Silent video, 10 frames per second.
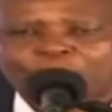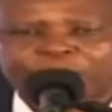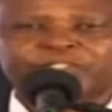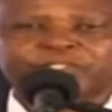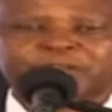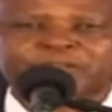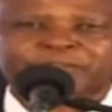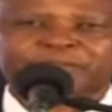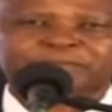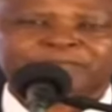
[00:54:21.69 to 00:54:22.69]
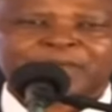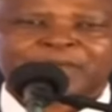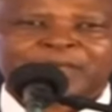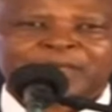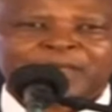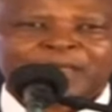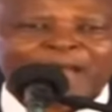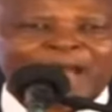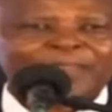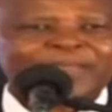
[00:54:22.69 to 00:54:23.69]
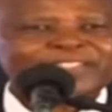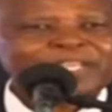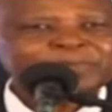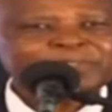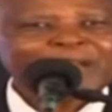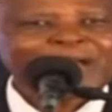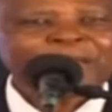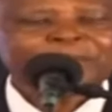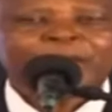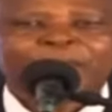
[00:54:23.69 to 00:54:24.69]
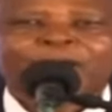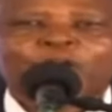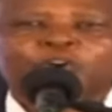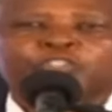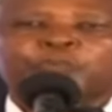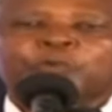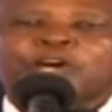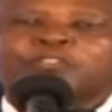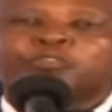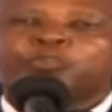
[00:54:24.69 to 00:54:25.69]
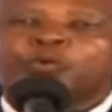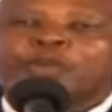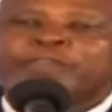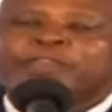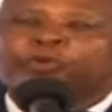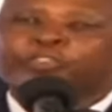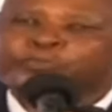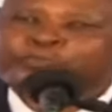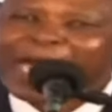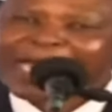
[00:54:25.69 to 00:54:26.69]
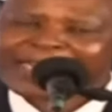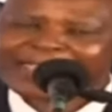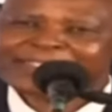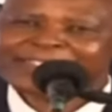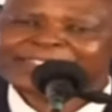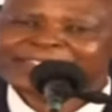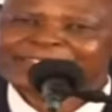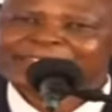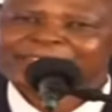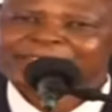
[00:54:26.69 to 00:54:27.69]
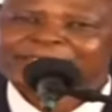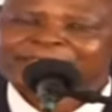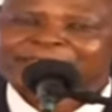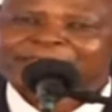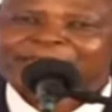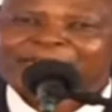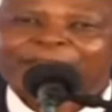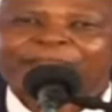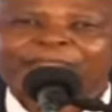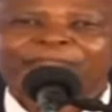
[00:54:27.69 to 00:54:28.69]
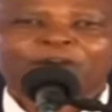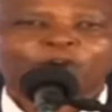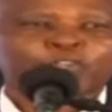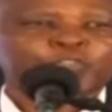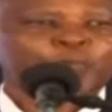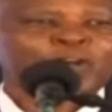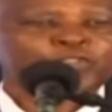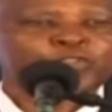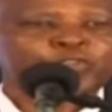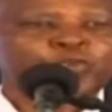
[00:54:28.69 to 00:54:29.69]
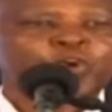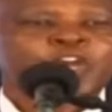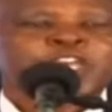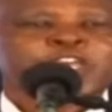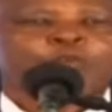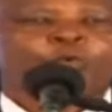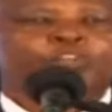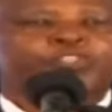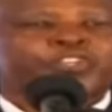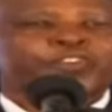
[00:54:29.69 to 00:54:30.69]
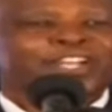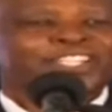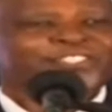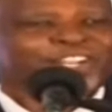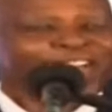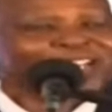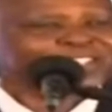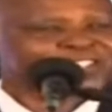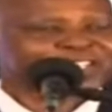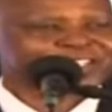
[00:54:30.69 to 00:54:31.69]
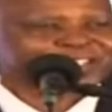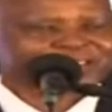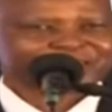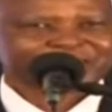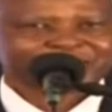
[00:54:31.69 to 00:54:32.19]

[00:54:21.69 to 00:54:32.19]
on this earth. And the same time, the gospel has to do with he was buried. And then the gospel has to do, he was resurrected